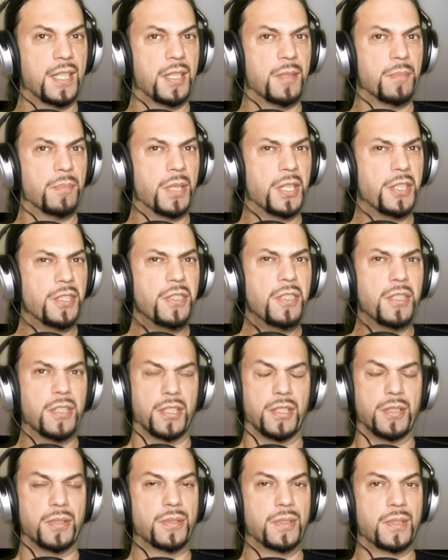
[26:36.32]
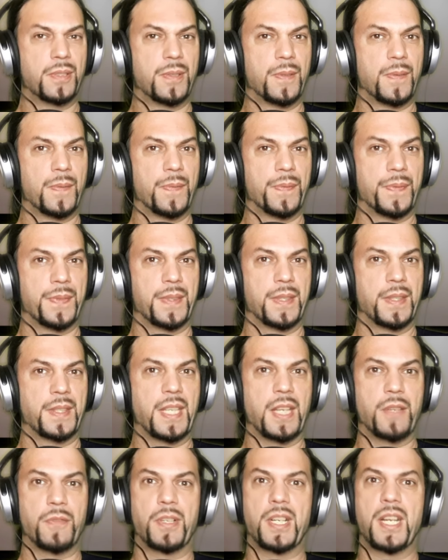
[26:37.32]
But you know,
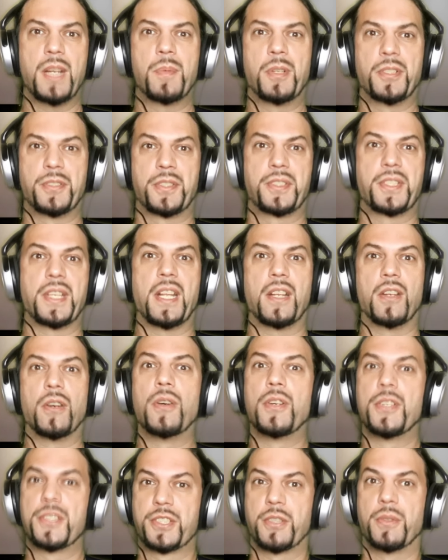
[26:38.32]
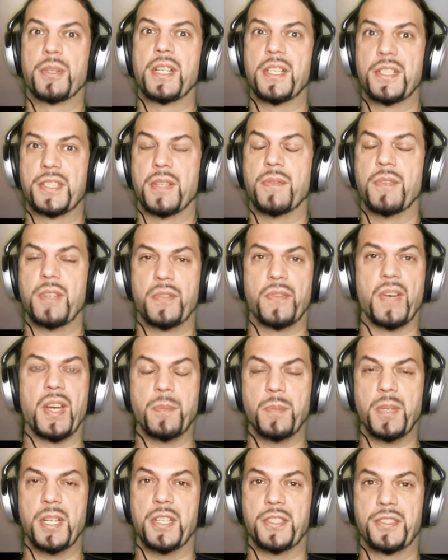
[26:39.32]
they were able to tell the whole story in seventy-five
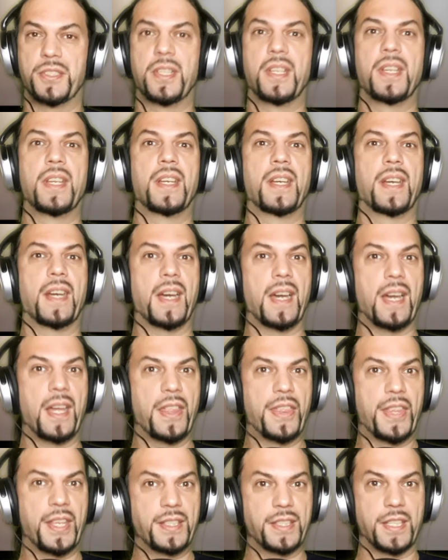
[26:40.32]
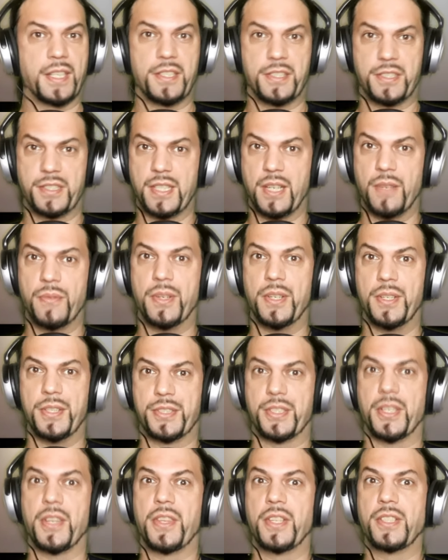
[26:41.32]
minutes. I think that is definitely
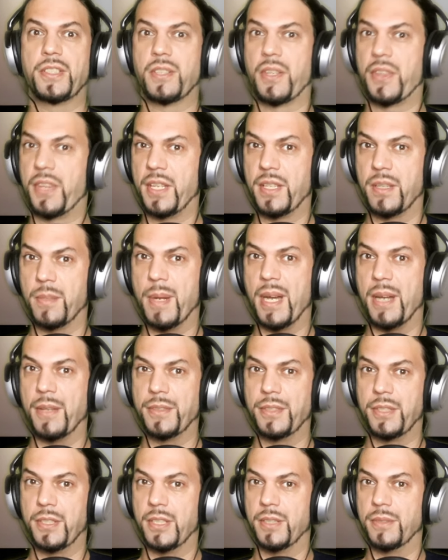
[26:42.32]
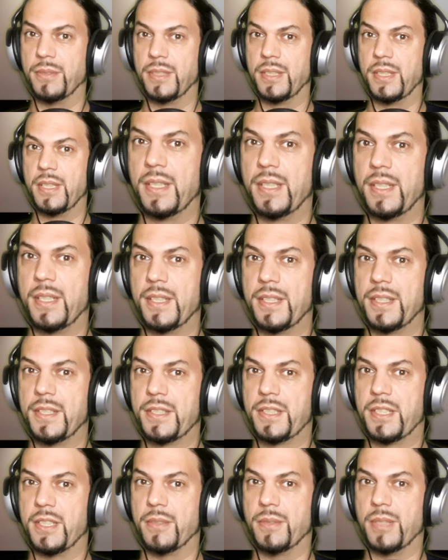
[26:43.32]
something to think about, you know.
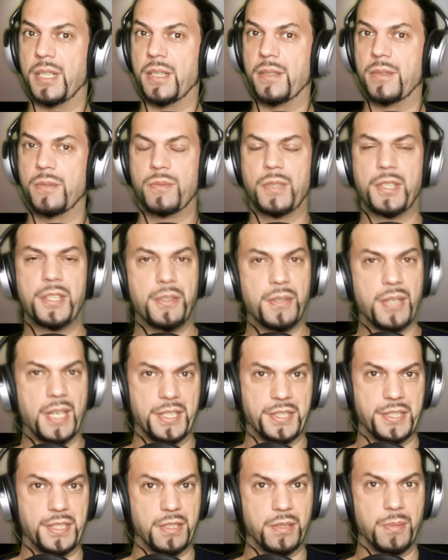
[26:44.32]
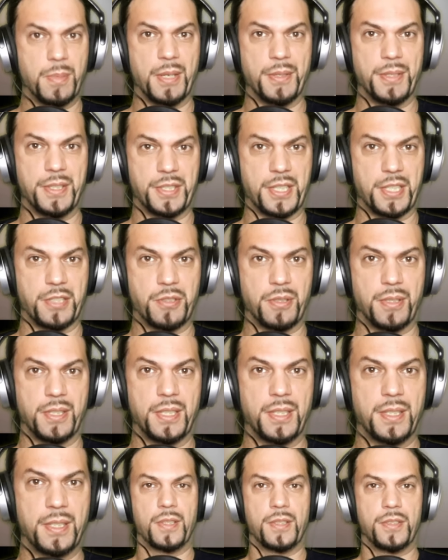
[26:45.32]
So uh, what do you guys think about this actually?
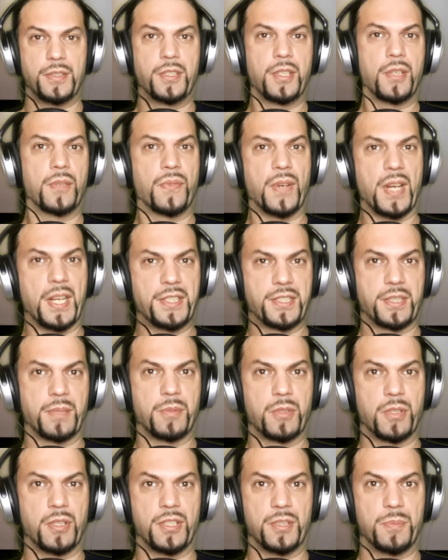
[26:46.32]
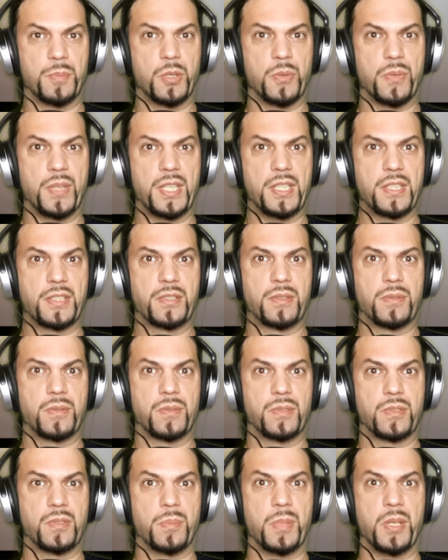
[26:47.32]
Do you find some current movies
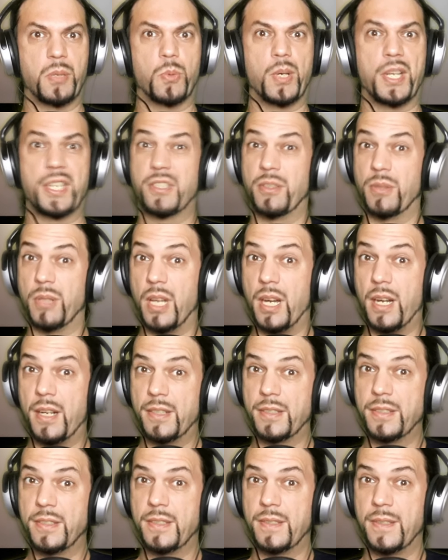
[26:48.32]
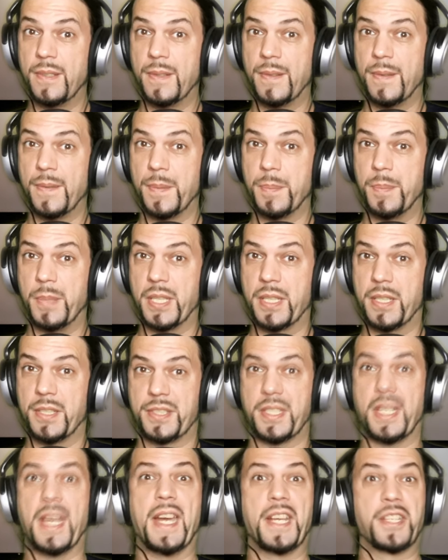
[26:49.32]
to be way too long? Because
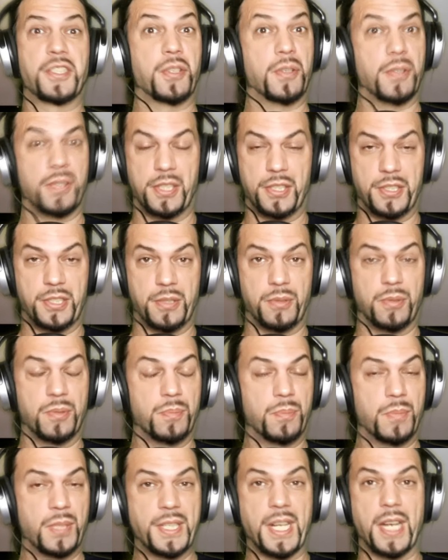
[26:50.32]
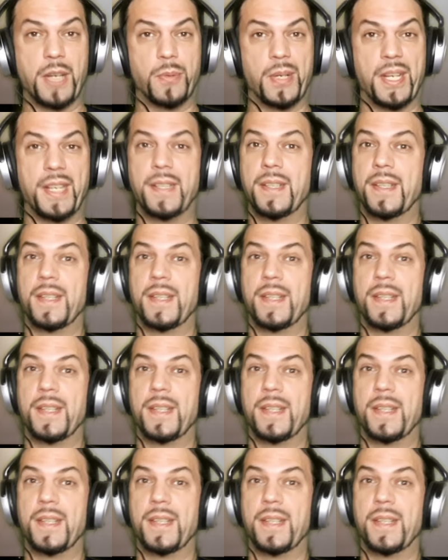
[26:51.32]
I certainly do. But anyway,